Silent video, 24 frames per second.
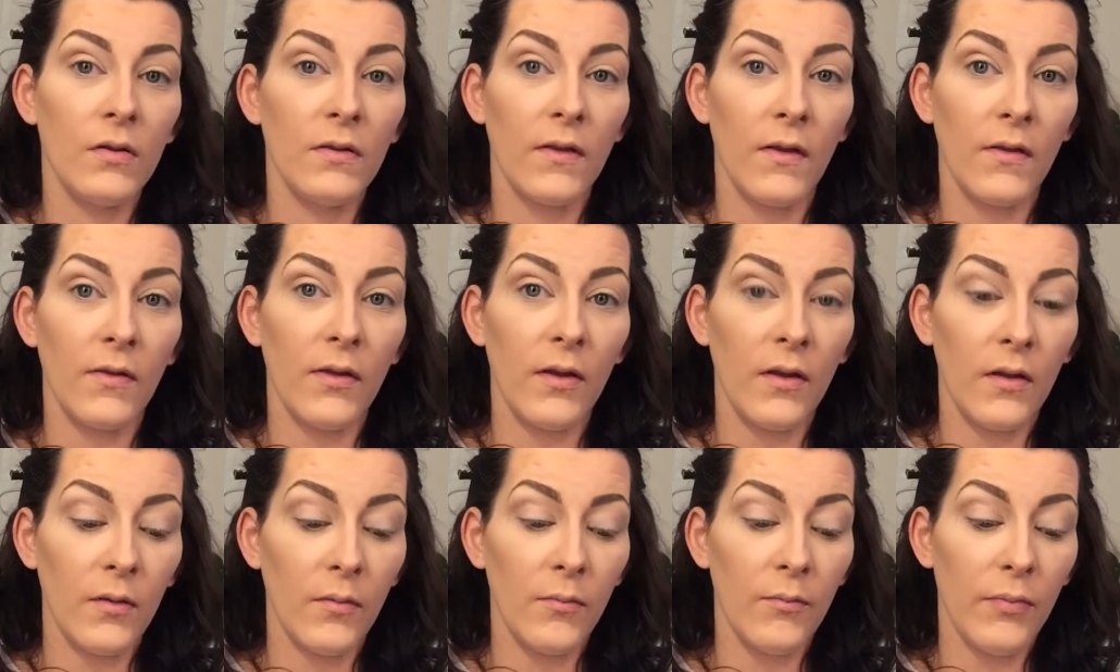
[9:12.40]
So
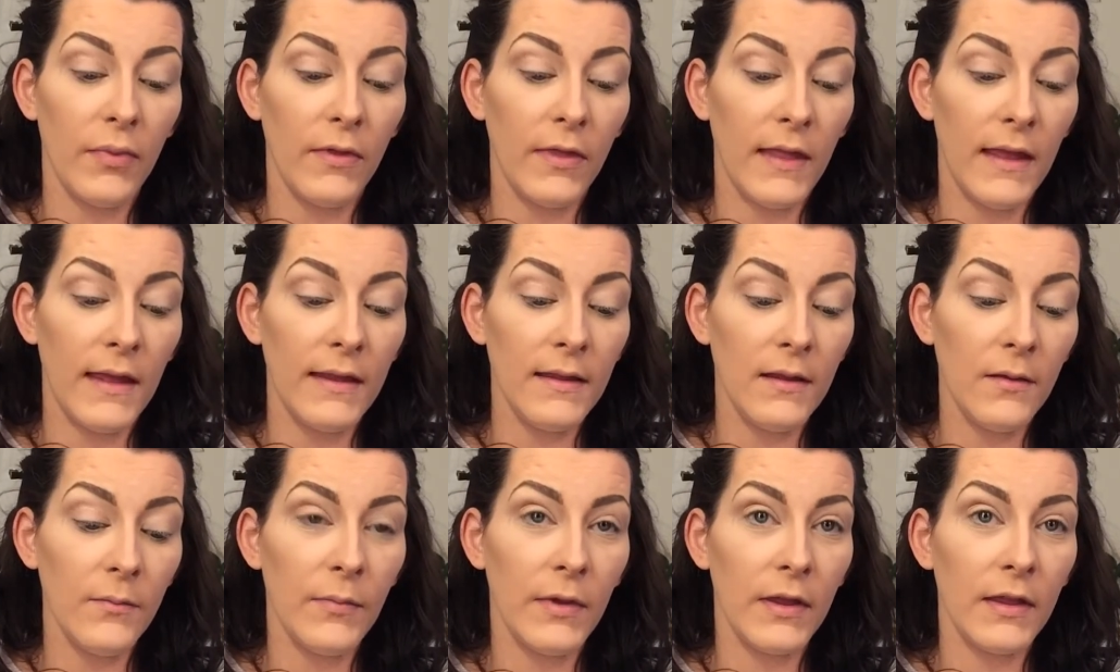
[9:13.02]
the
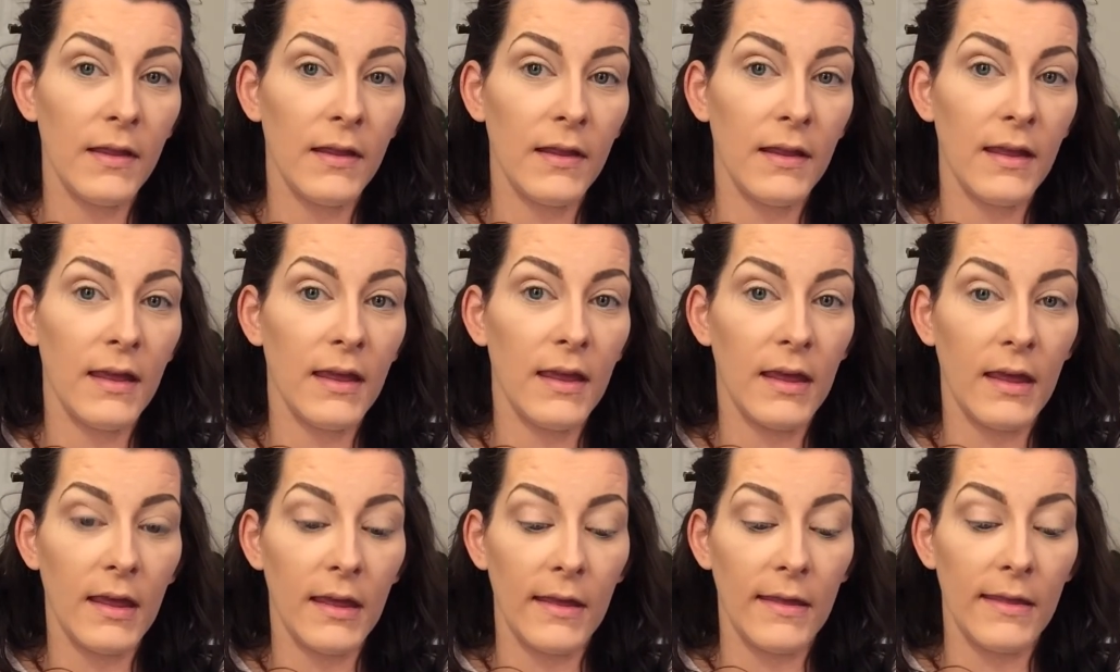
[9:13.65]

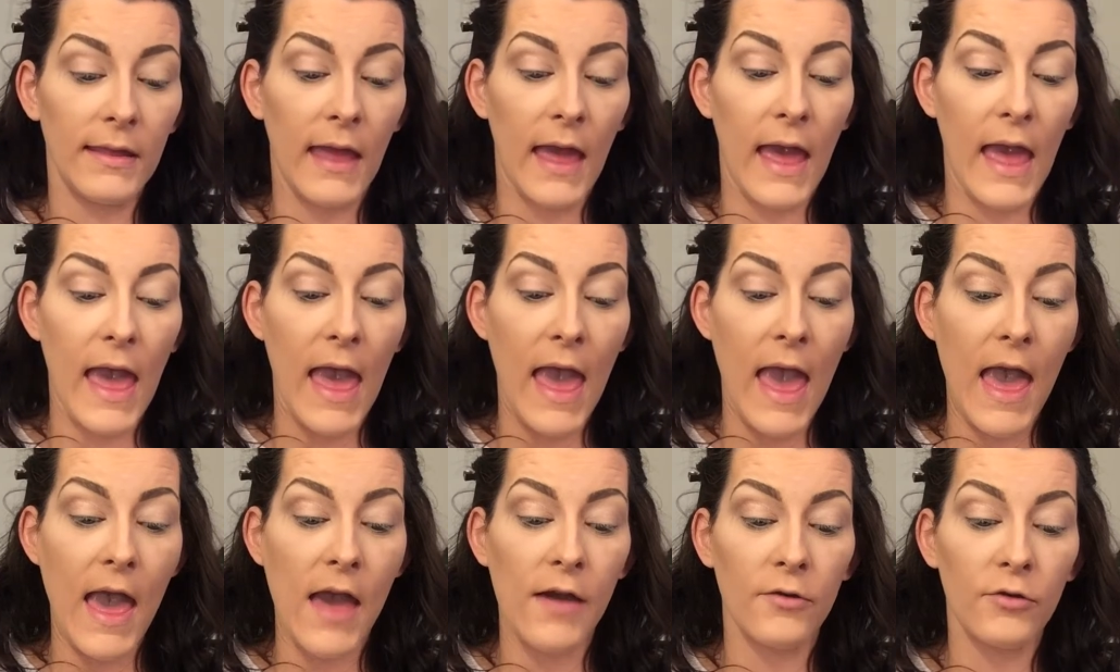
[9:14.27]
blendability is
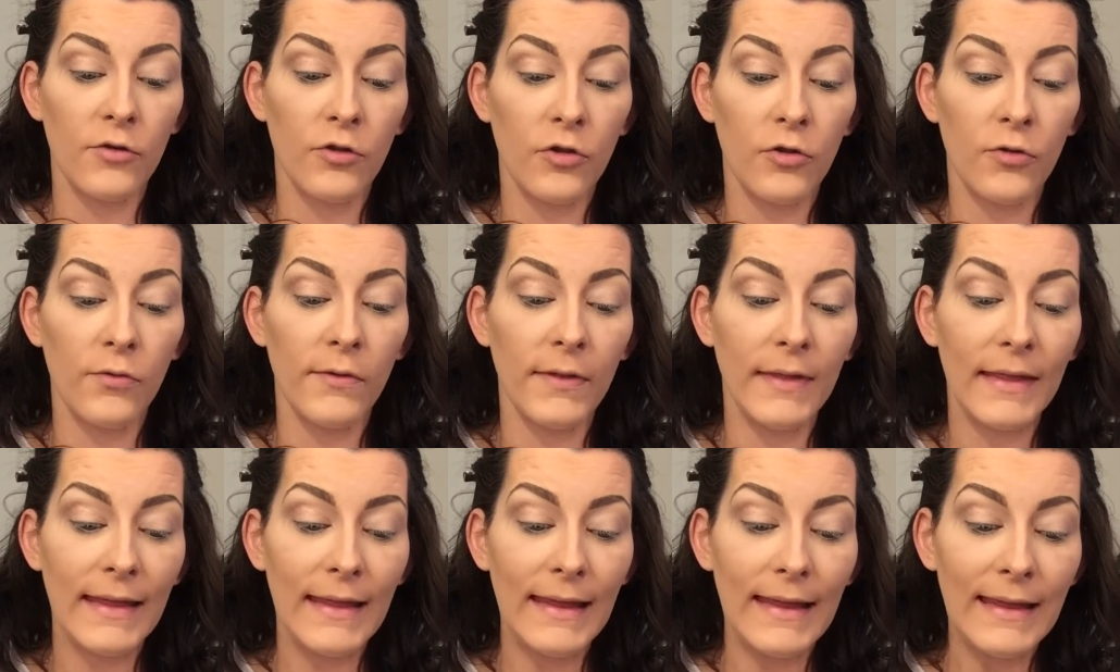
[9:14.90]

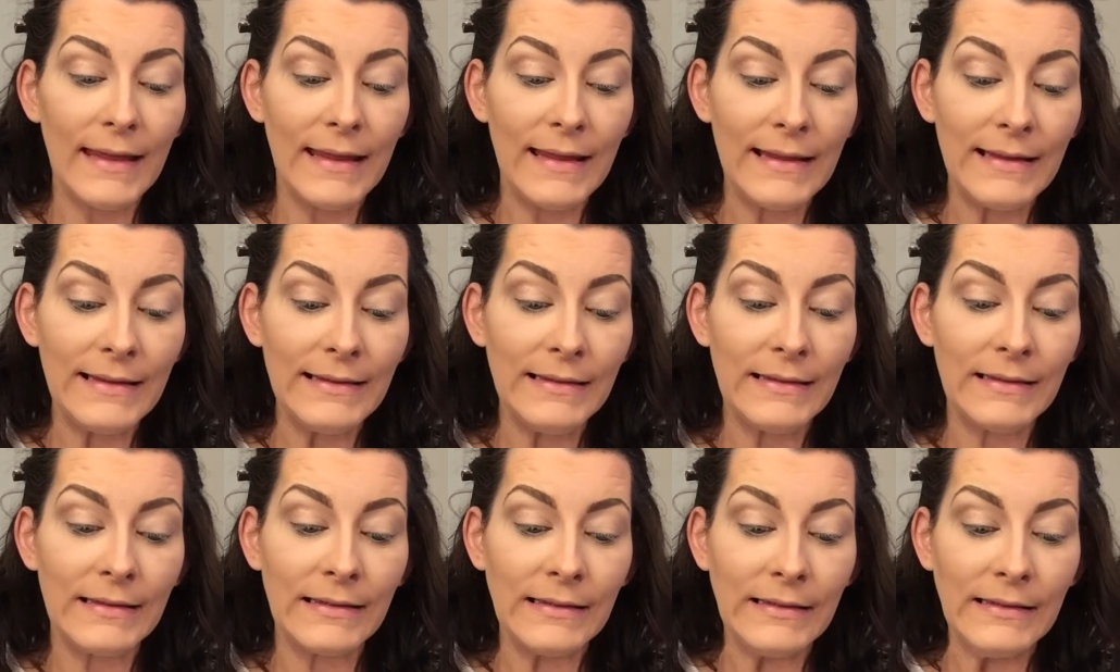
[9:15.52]
actually
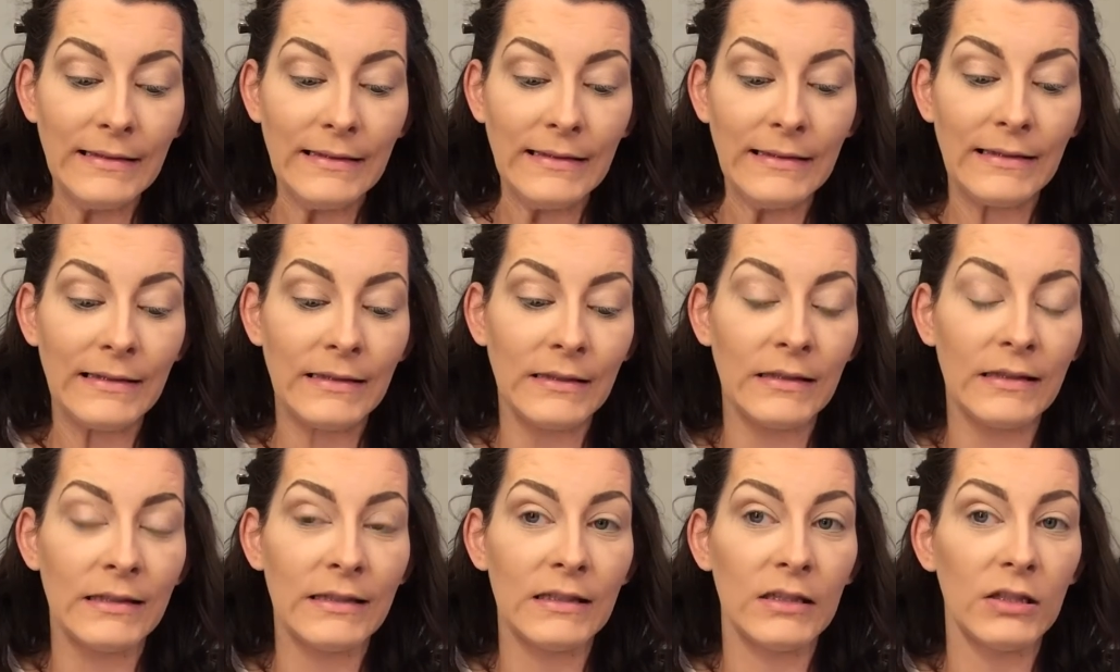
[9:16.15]

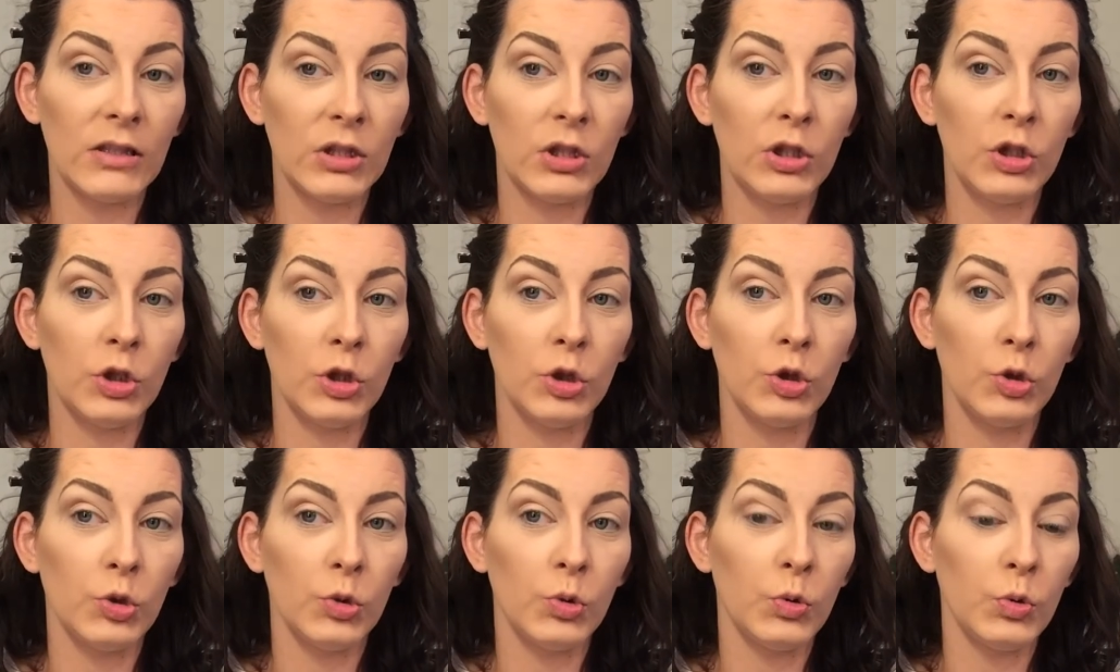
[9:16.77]
not
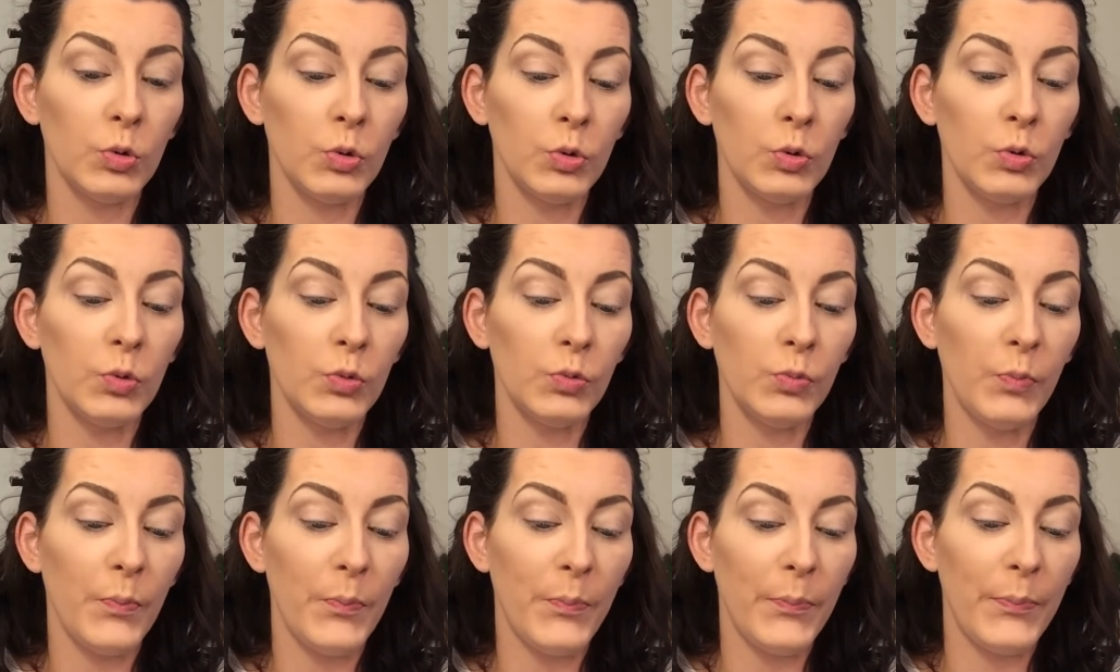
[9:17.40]

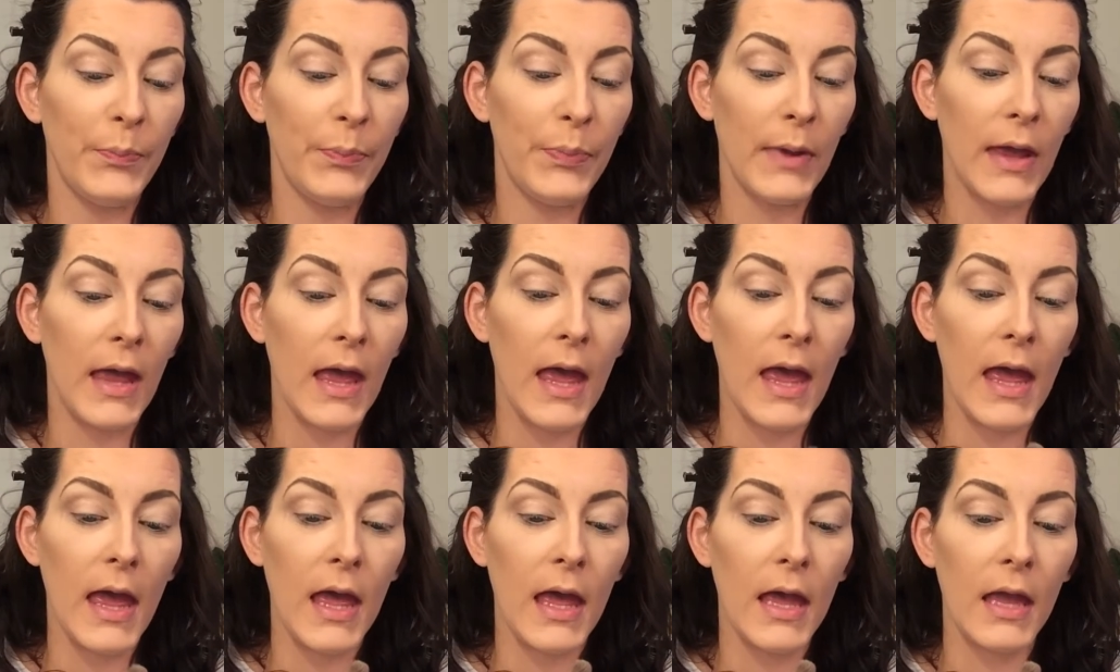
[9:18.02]
too
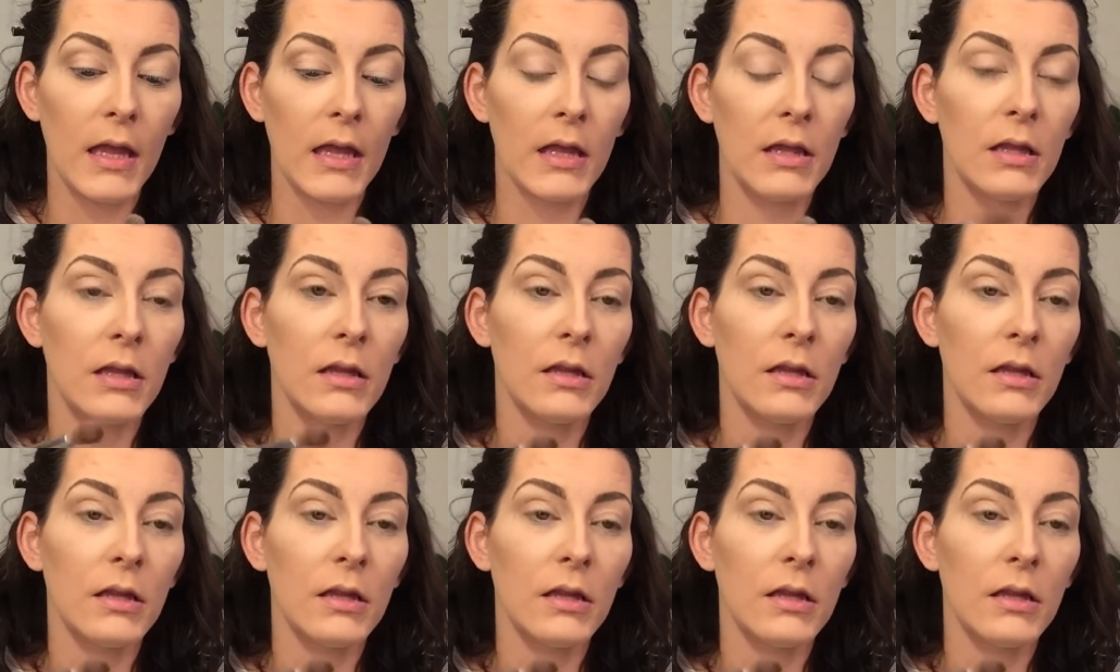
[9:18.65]
bad.